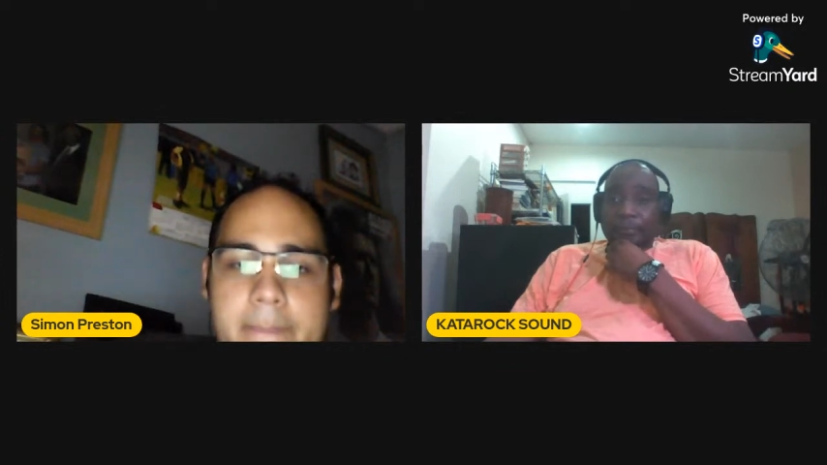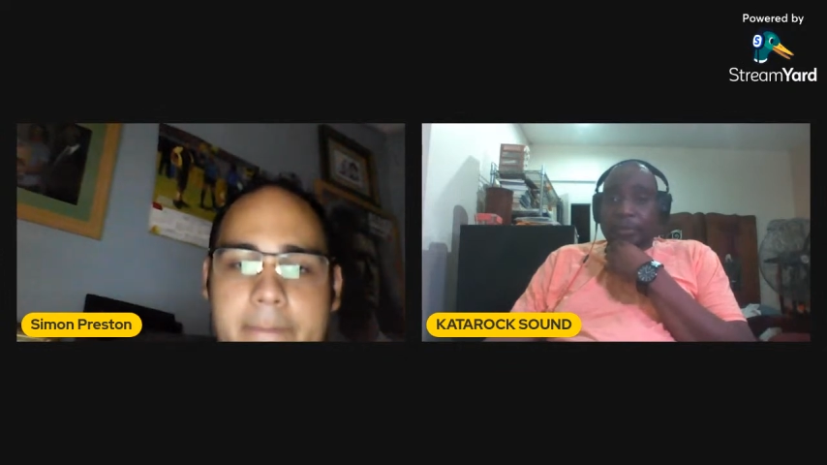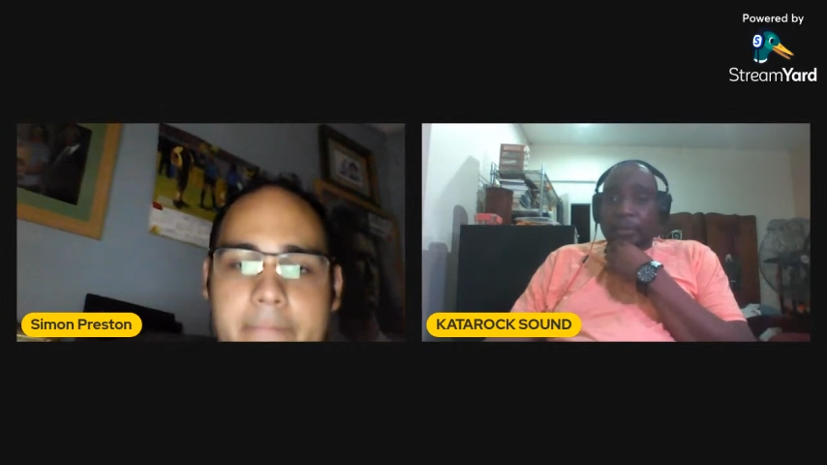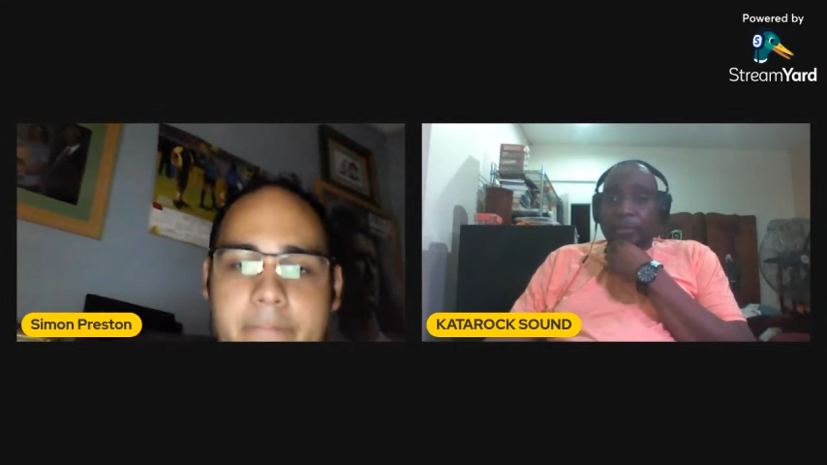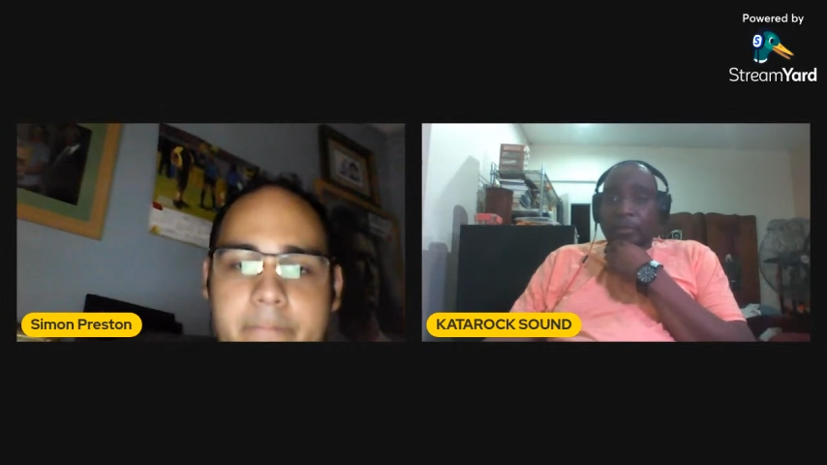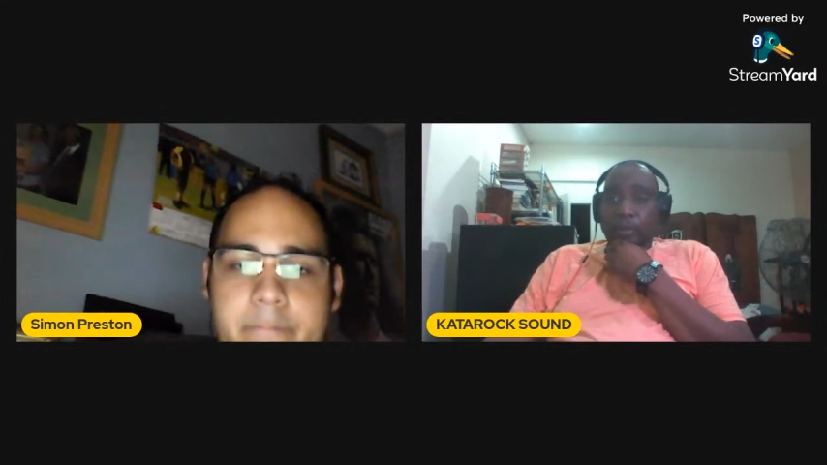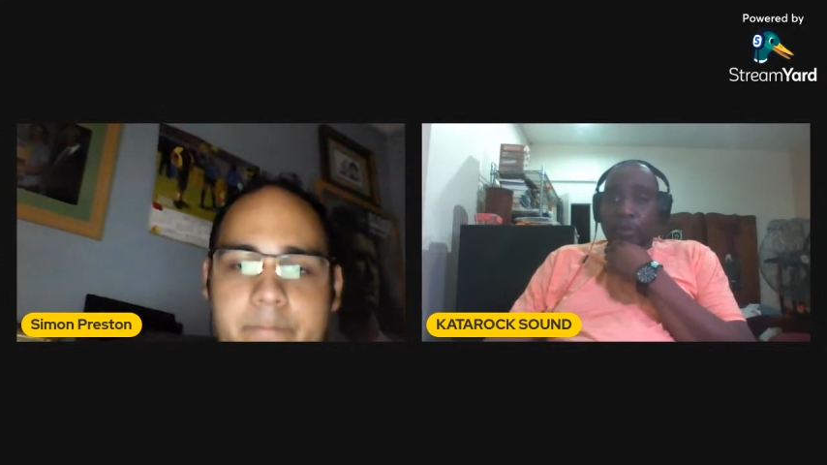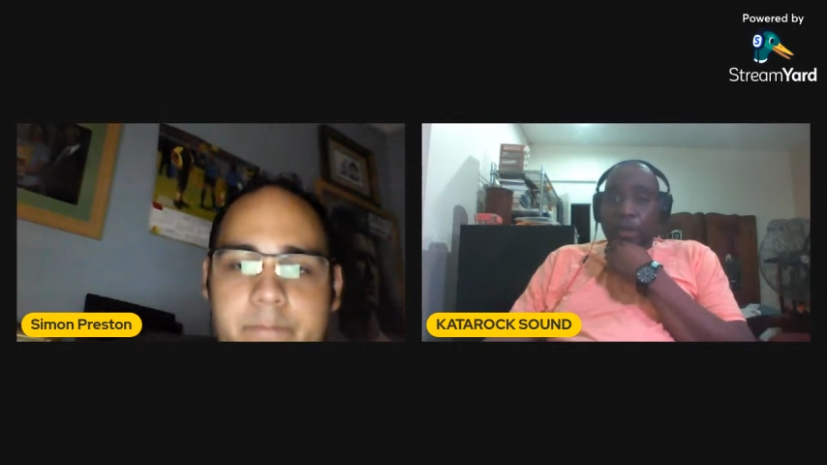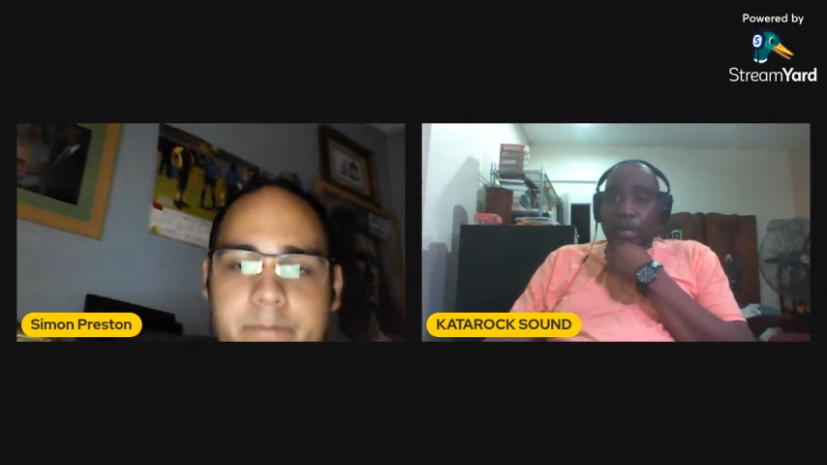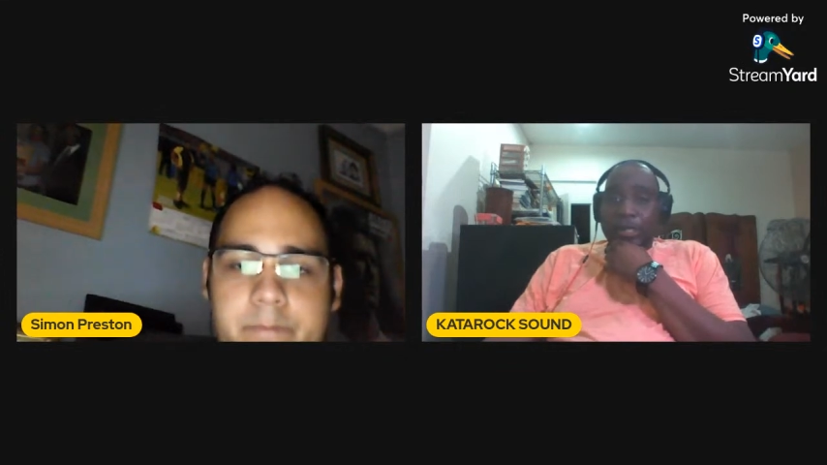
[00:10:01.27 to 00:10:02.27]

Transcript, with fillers: None of the two were